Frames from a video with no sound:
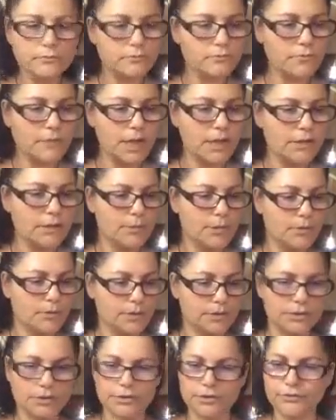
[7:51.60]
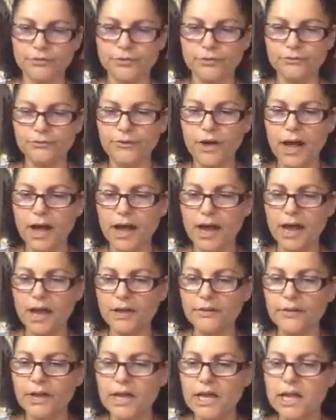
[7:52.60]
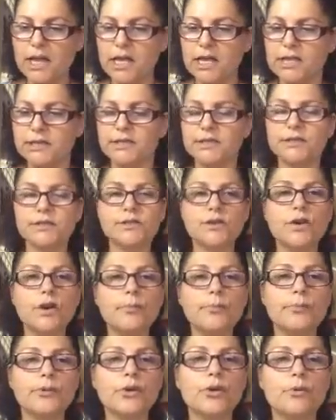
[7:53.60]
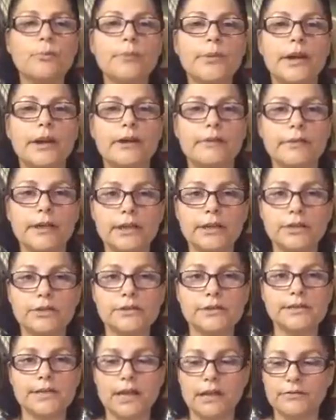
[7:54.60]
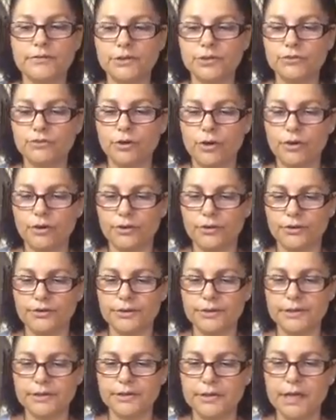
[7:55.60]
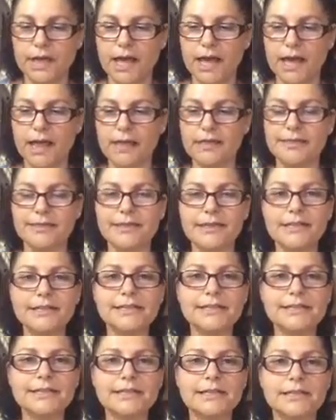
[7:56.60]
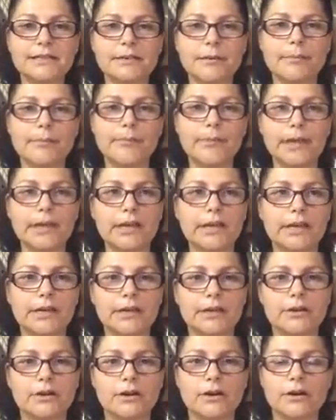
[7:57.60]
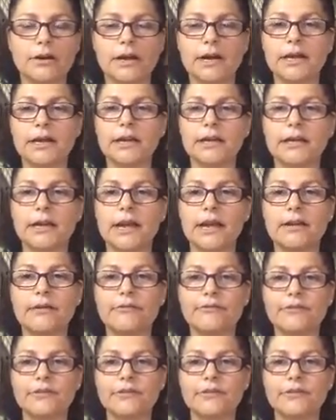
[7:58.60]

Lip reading: Number 1, 2, 3, 4, 5. Stop comparing yourself to others. And this is a big killer in every